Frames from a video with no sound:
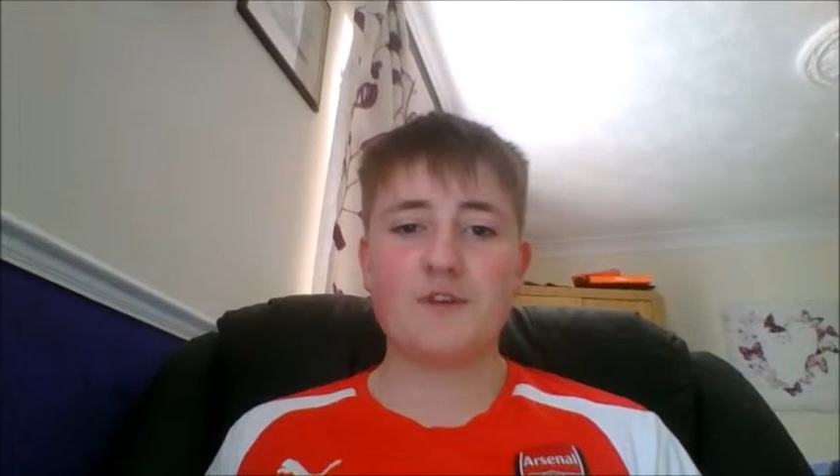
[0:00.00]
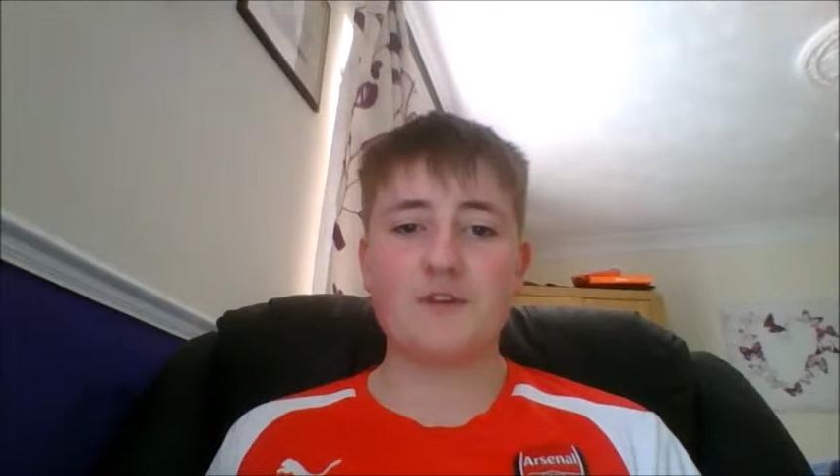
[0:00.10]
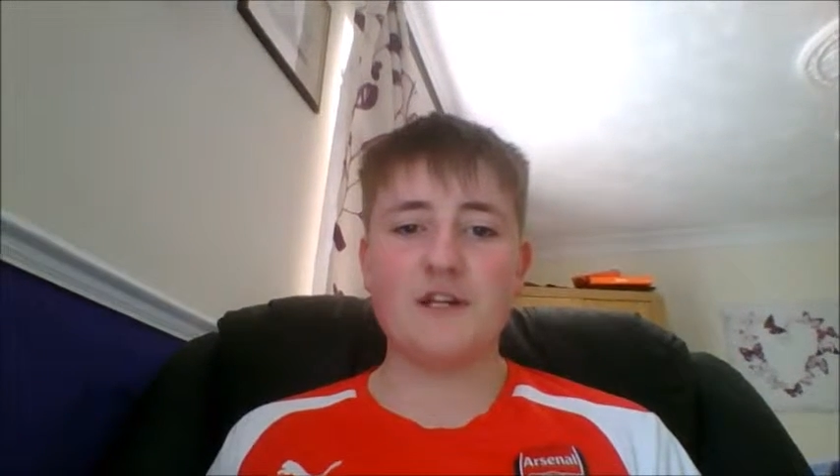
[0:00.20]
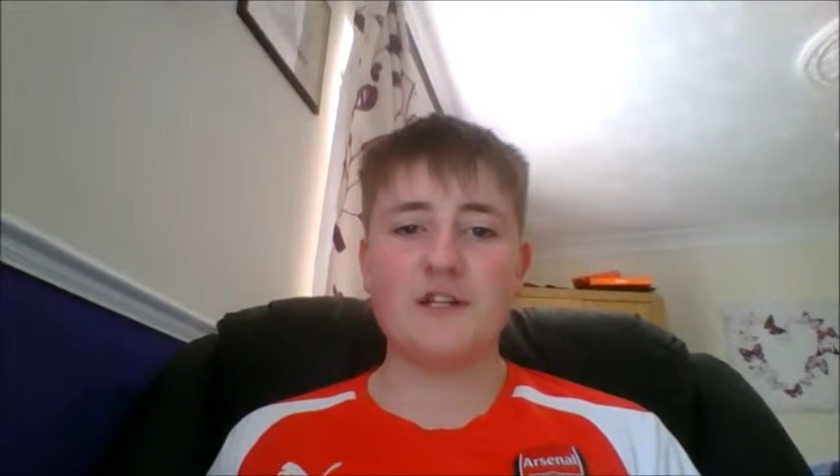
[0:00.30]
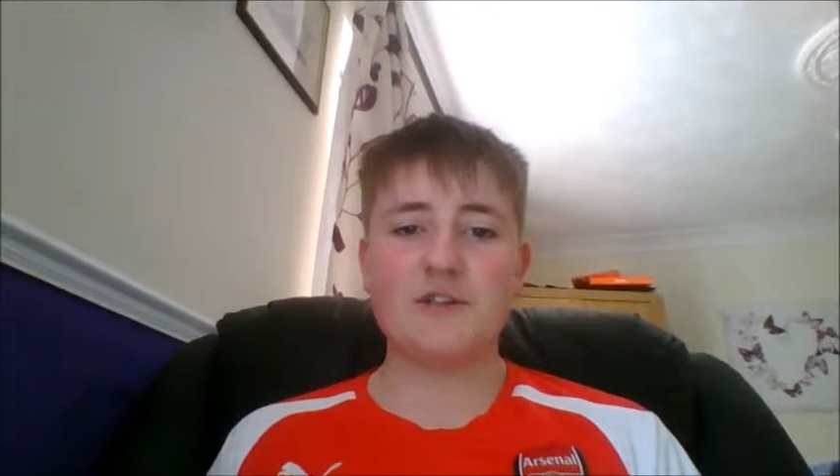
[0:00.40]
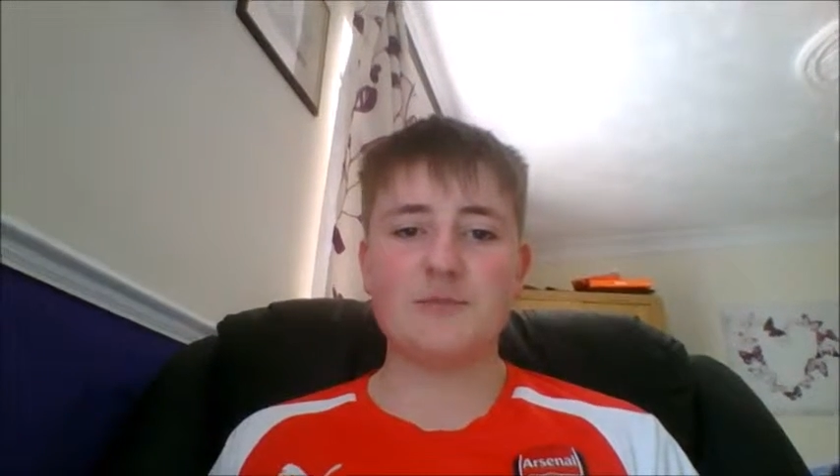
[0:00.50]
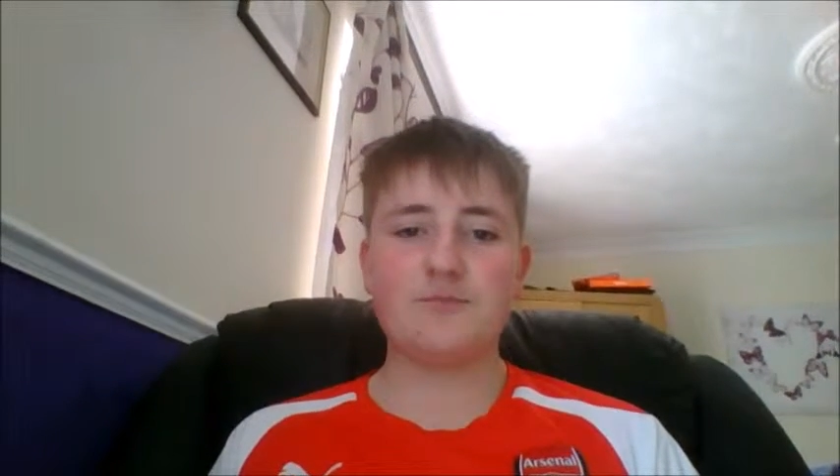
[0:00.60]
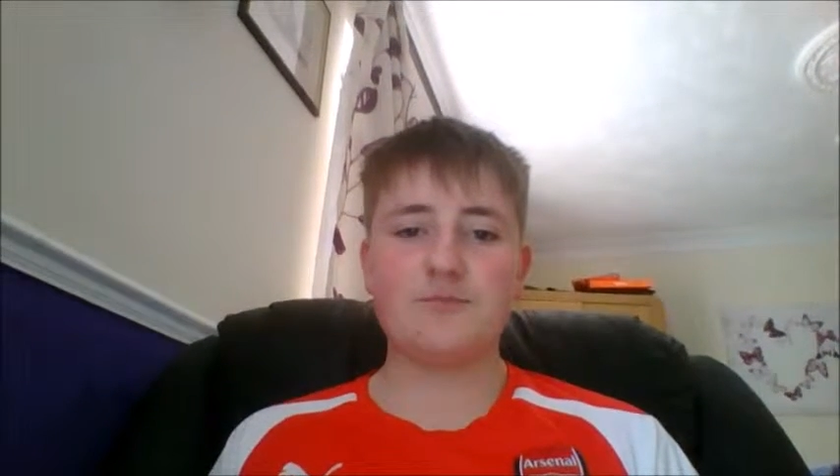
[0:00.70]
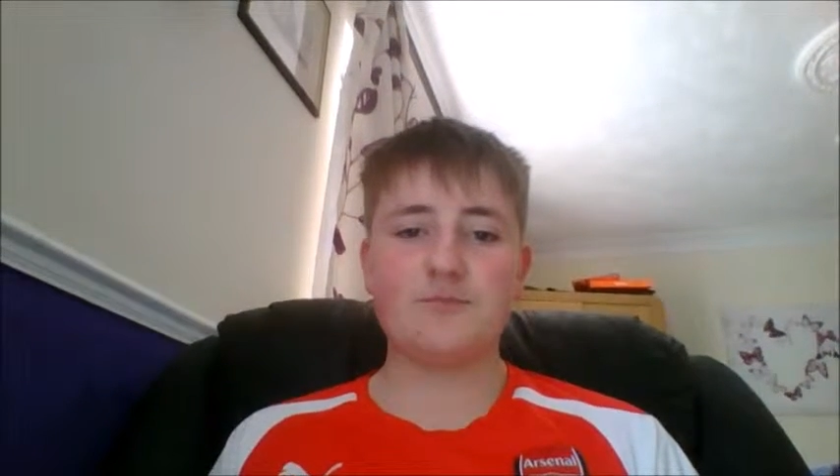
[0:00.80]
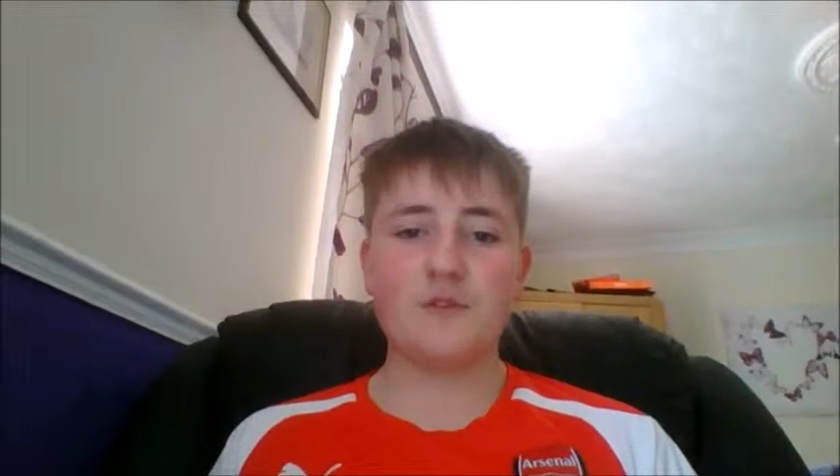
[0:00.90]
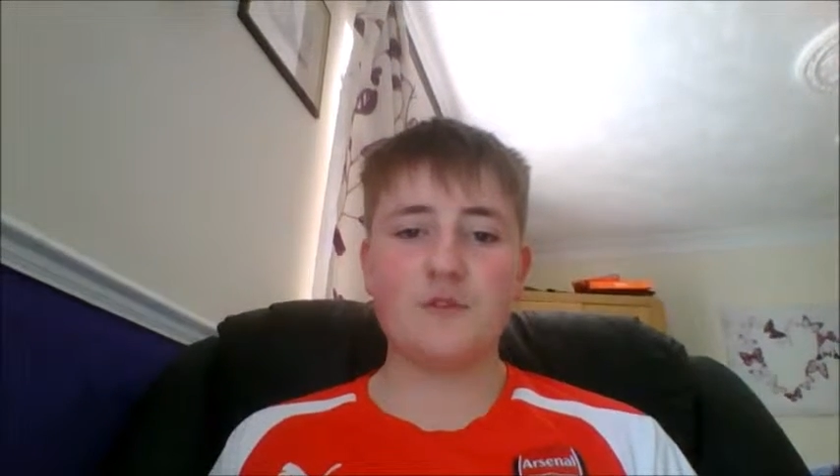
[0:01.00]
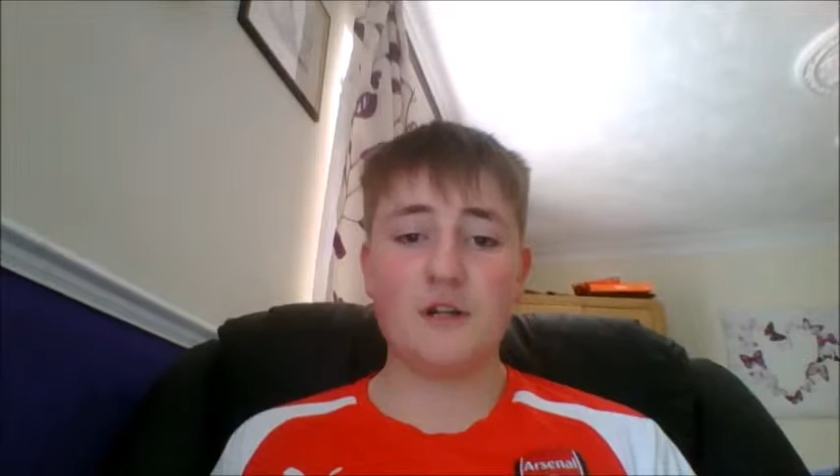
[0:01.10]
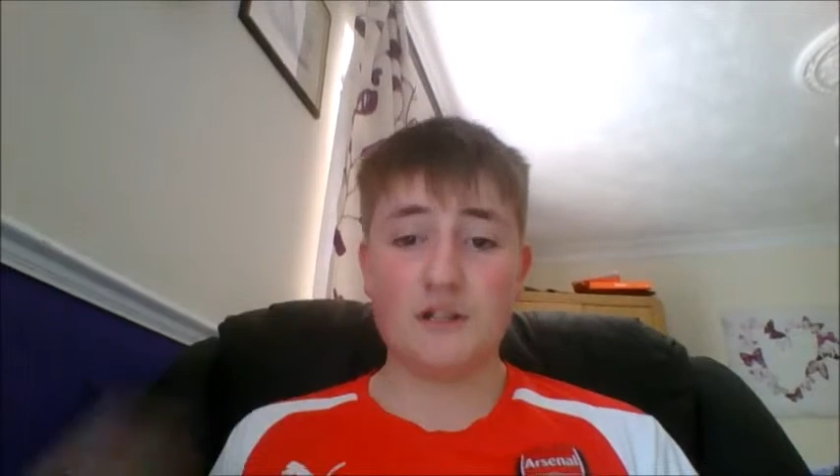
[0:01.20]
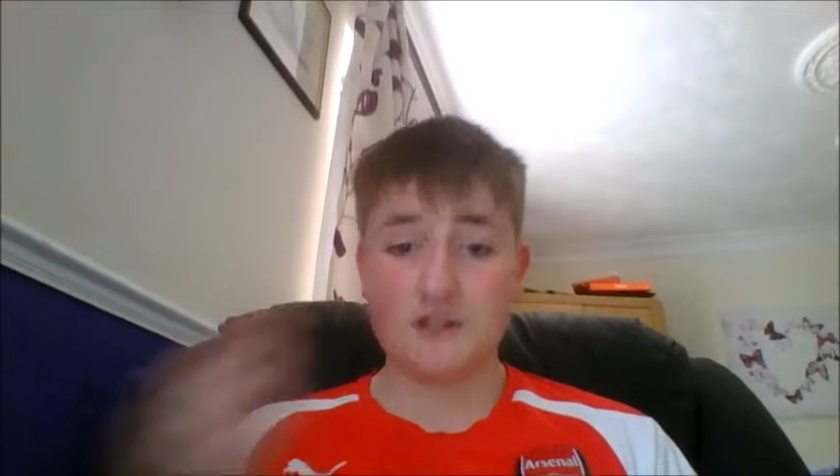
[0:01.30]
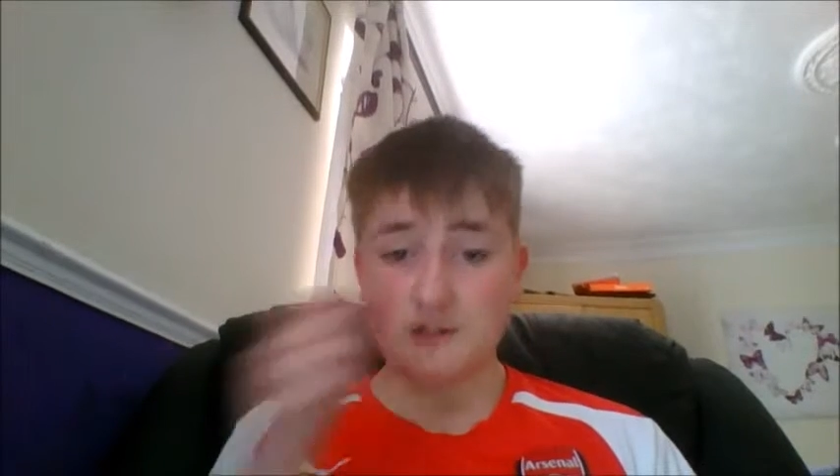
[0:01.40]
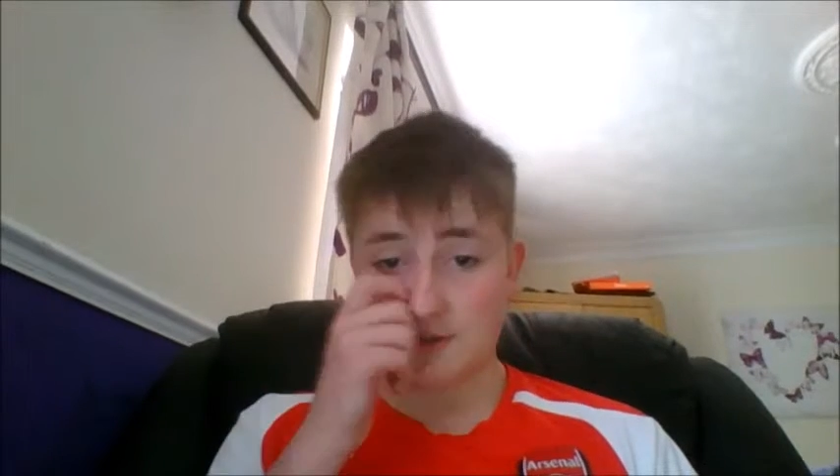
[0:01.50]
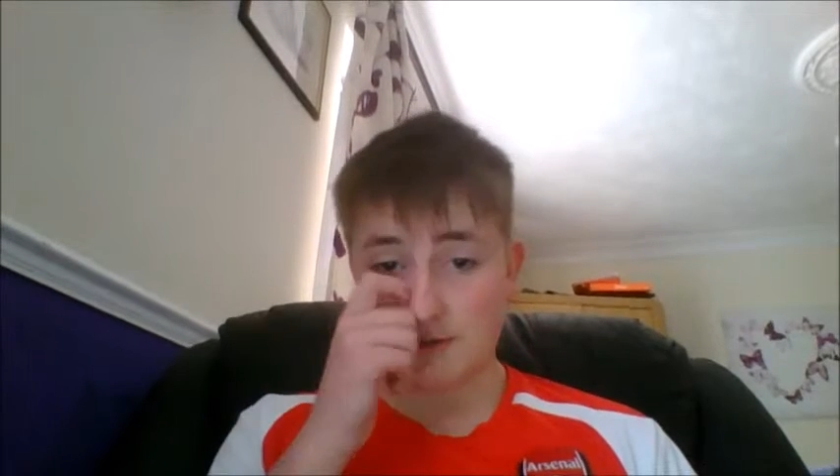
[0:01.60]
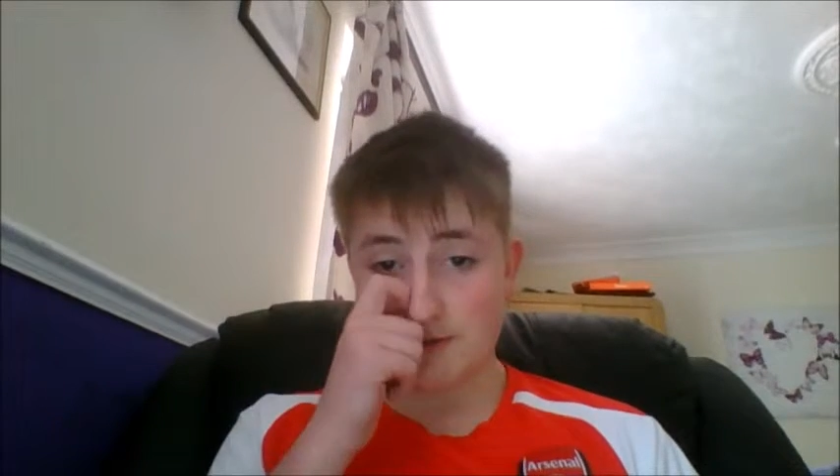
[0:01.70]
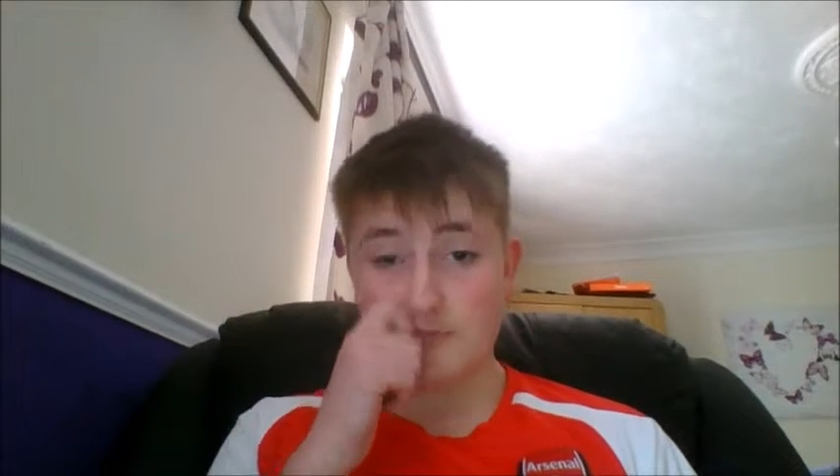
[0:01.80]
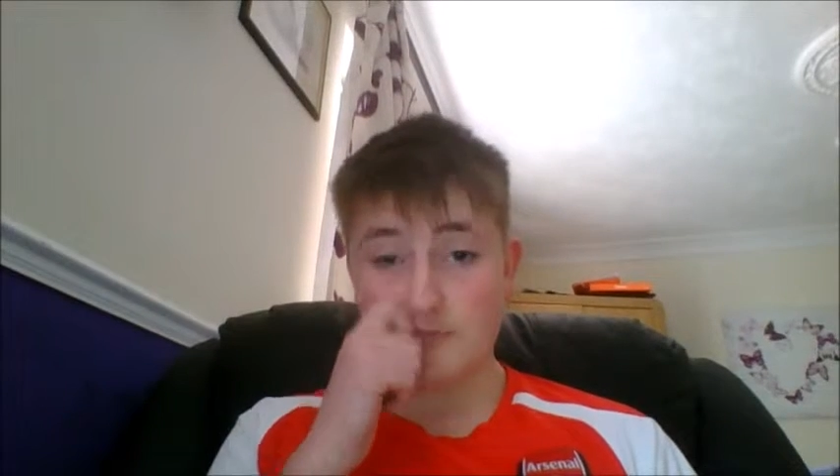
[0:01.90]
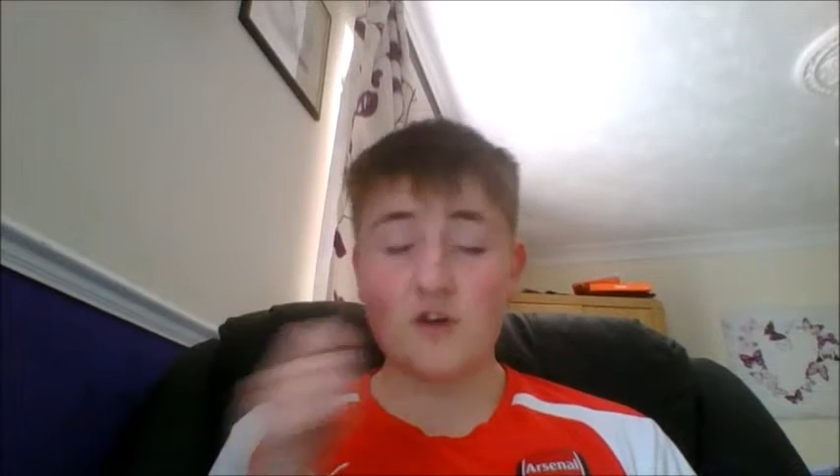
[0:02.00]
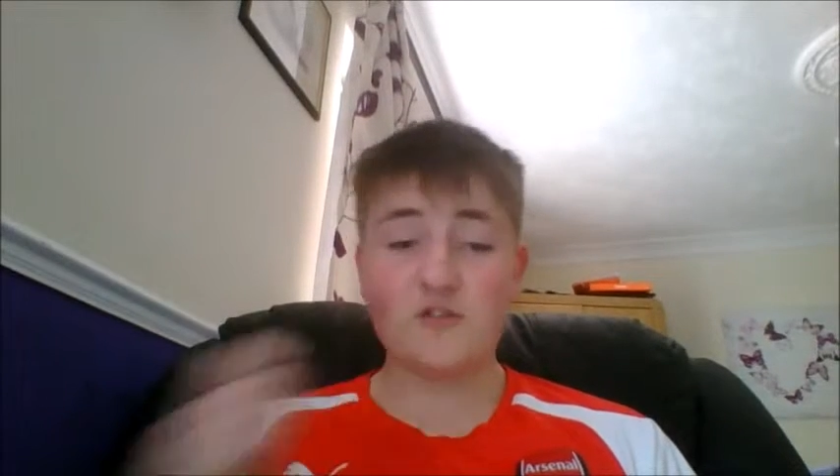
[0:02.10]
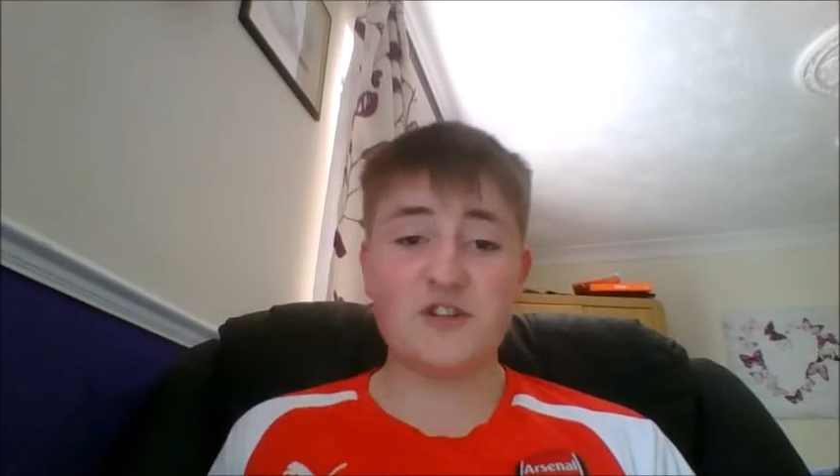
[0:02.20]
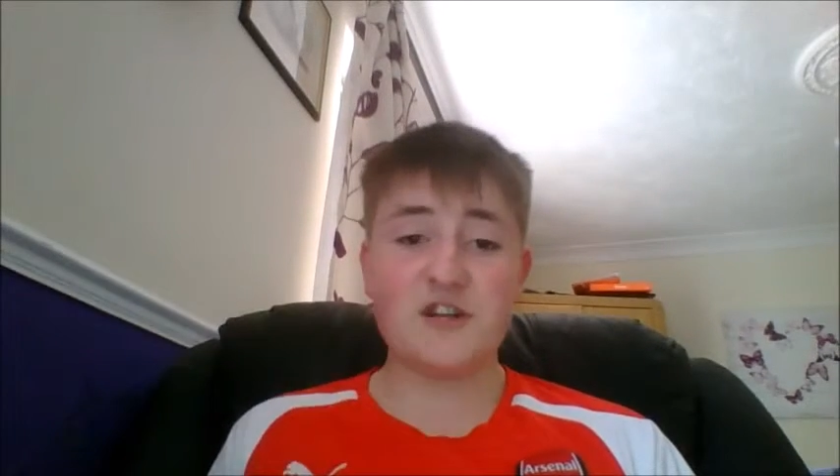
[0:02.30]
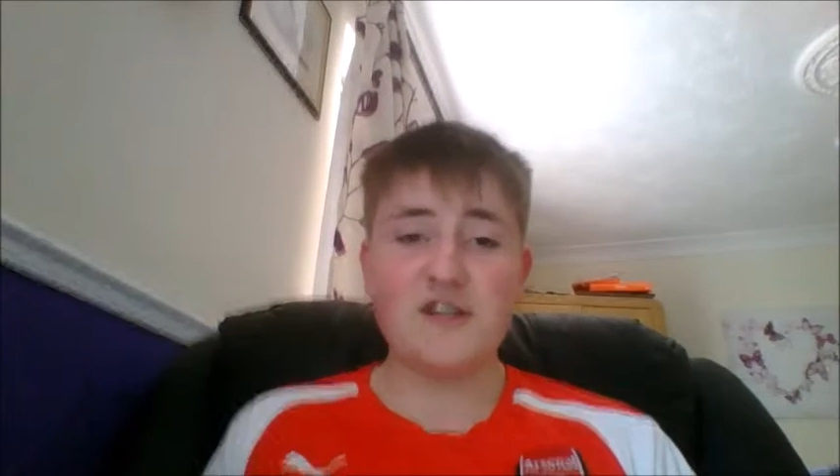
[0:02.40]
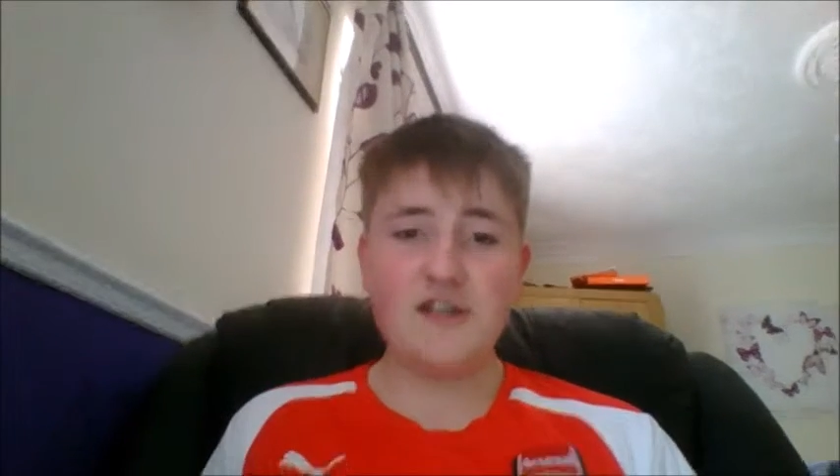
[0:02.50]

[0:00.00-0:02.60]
He's what I've seen.